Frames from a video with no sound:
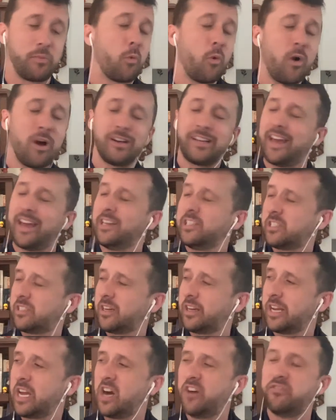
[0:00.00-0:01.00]
But one case
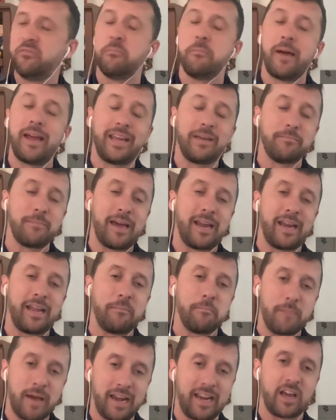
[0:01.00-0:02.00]
study of
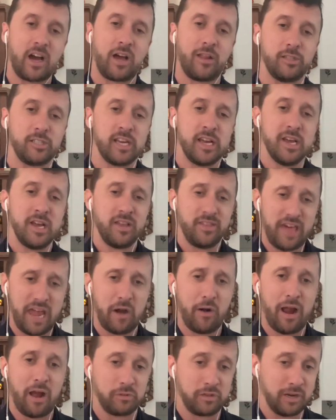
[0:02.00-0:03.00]
many others that
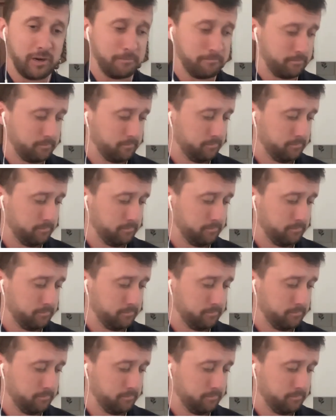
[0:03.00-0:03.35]
are out there.